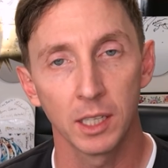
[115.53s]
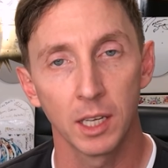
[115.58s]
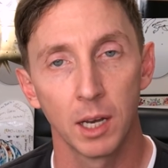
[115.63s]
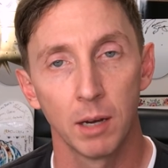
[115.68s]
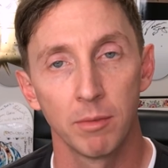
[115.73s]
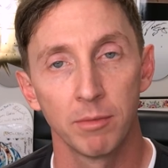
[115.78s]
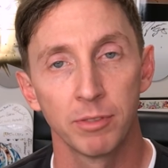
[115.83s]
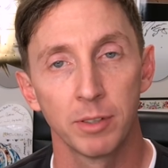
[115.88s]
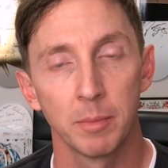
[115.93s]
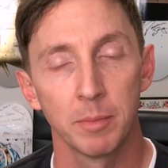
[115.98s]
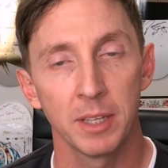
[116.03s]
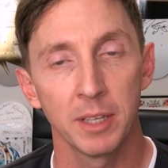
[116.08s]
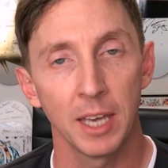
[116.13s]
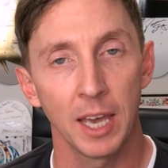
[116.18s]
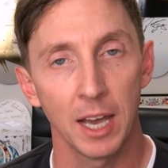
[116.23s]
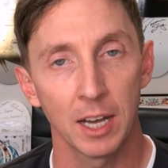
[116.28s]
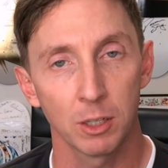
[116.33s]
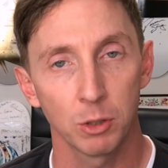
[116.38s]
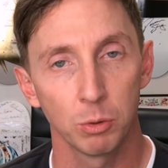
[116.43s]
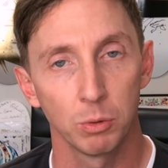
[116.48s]
come from the
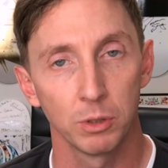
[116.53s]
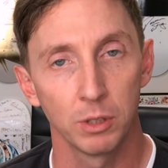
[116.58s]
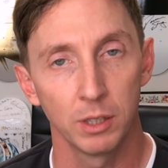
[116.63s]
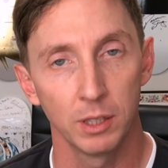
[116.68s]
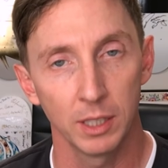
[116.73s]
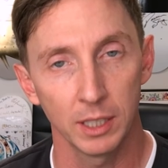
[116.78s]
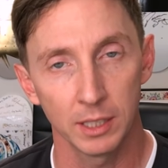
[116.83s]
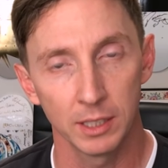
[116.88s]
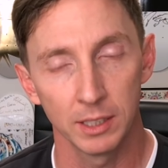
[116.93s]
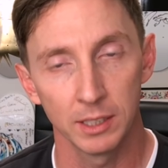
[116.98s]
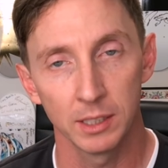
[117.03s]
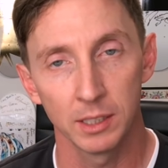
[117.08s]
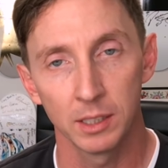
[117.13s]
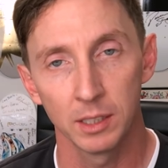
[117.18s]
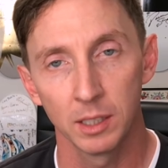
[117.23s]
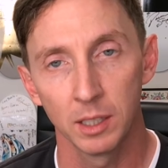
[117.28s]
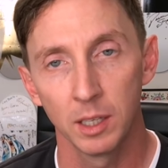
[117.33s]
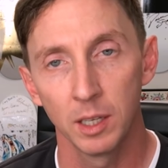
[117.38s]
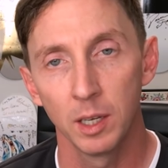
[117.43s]
actual thickness,